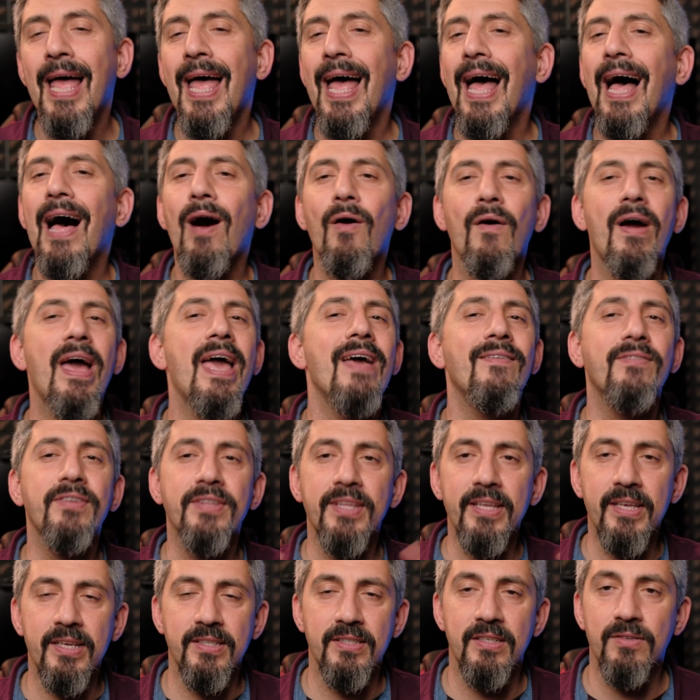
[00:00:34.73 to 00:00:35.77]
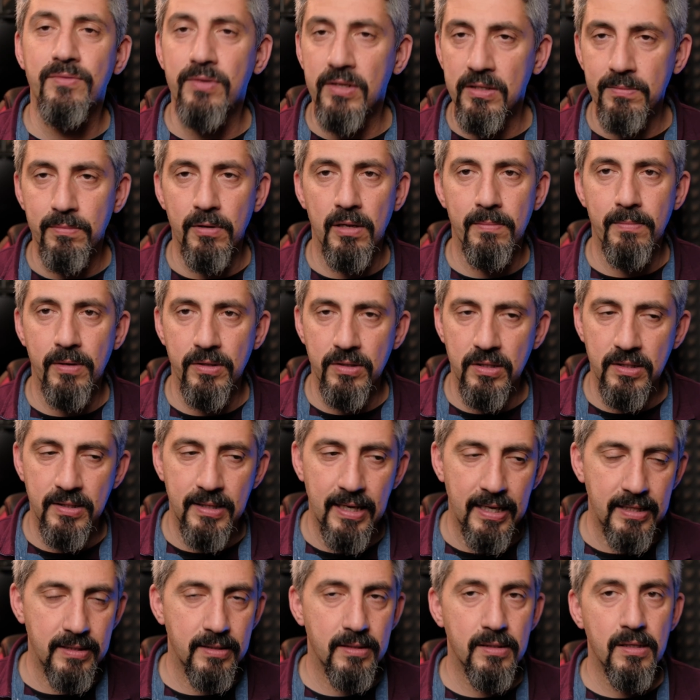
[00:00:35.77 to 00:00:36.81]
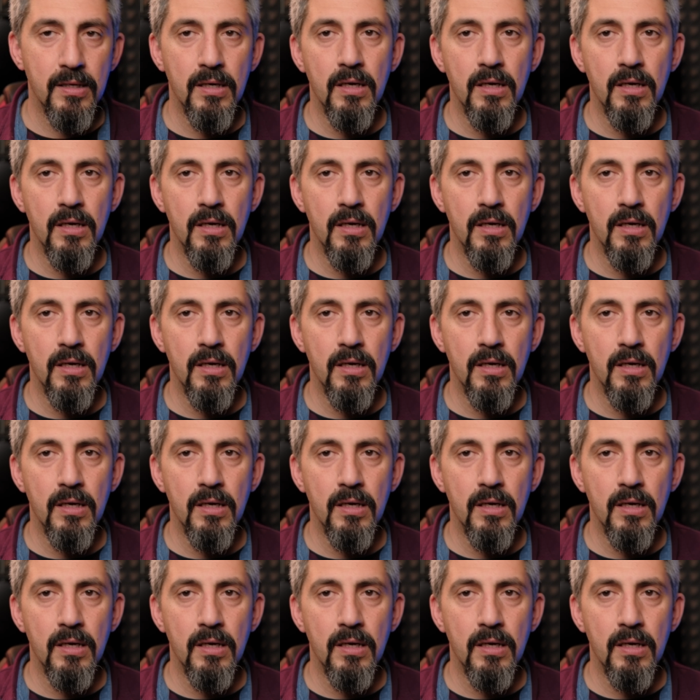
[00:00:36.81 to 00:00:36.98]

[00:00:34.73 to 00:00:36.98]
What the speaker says: how everything is incredible about this lens.